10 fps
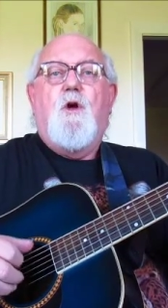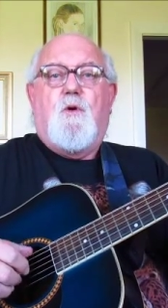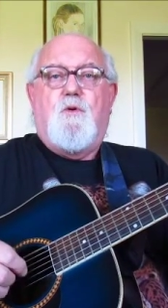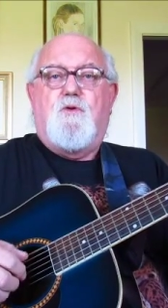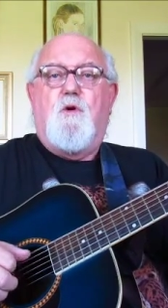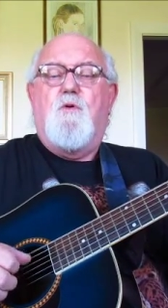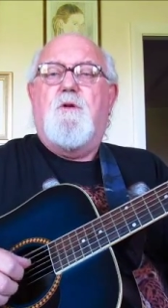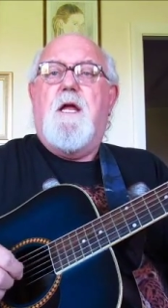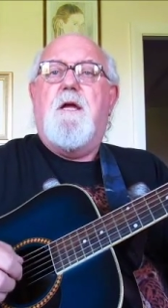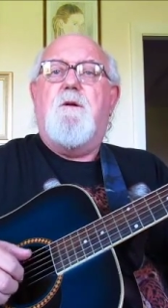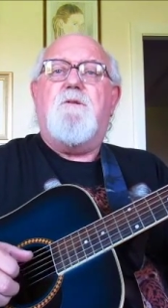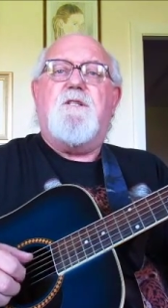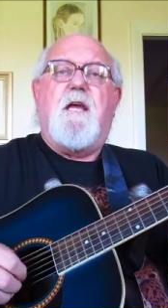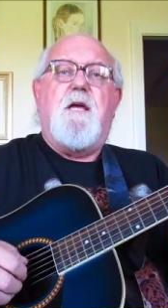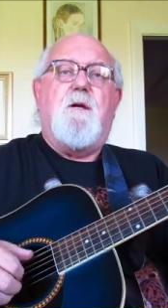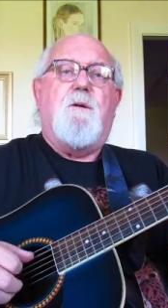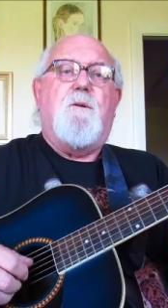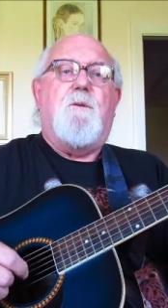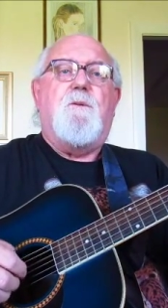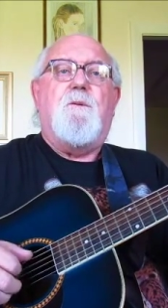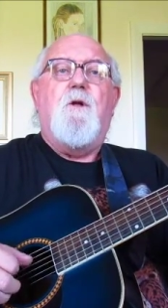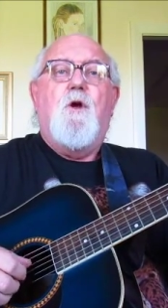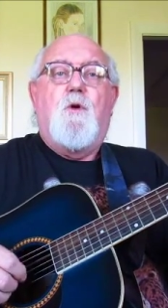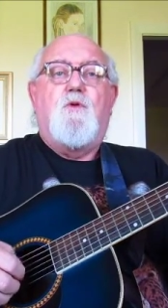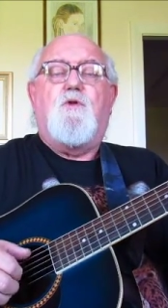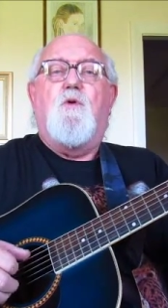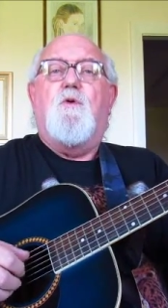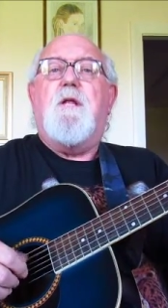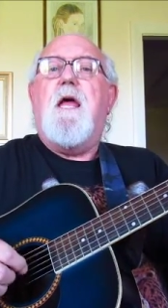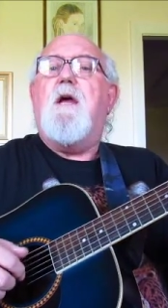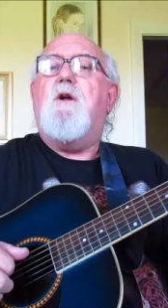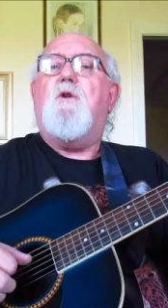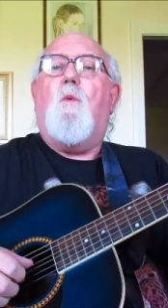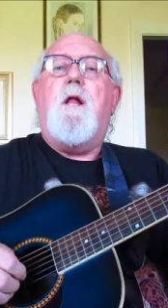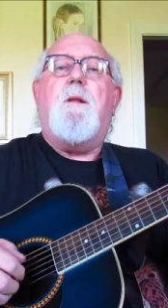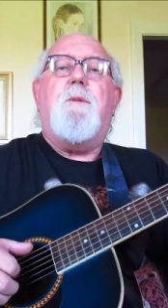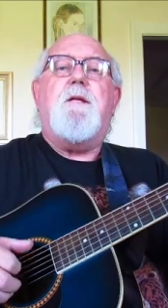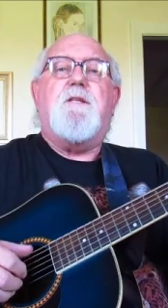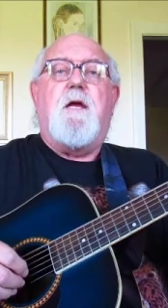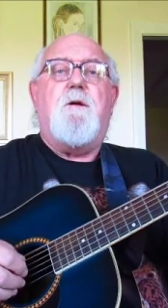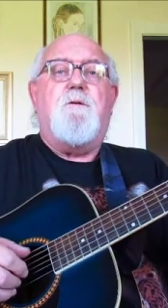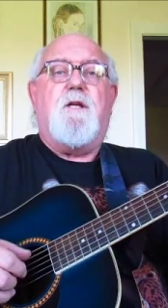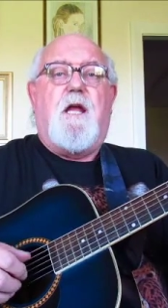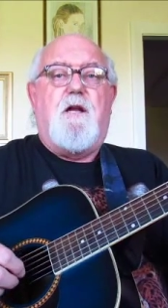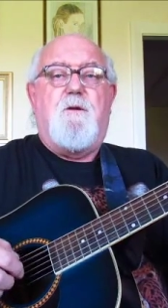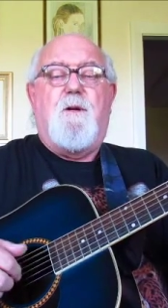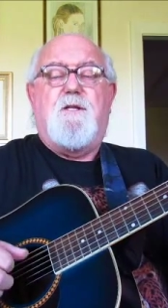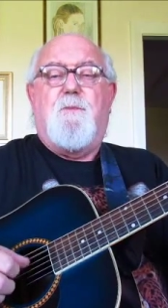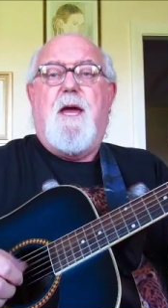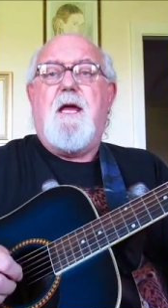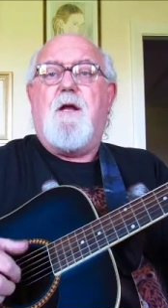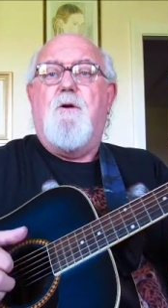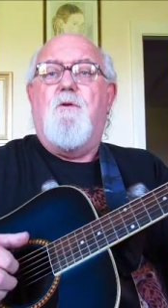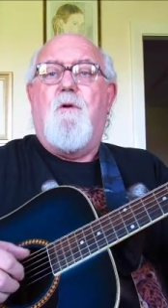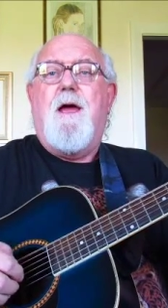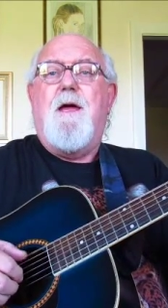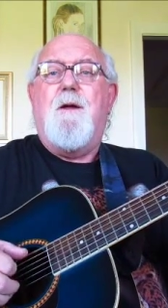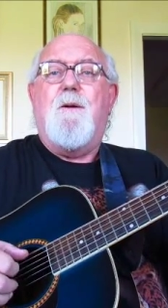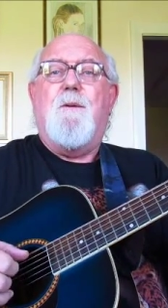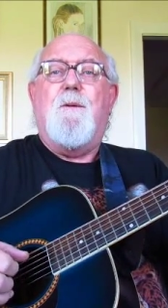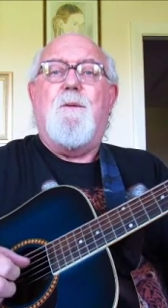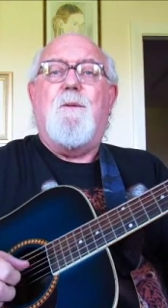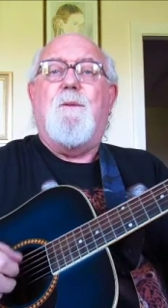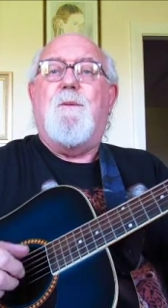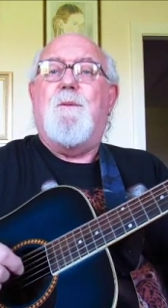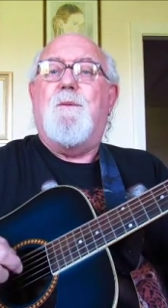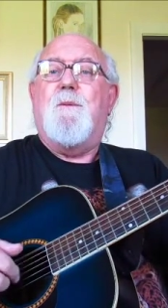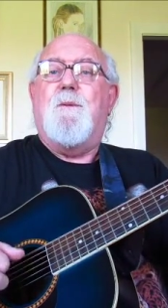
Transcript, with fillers: Who's going down to town? Who's going down to Wilmington to carry my tobacco around?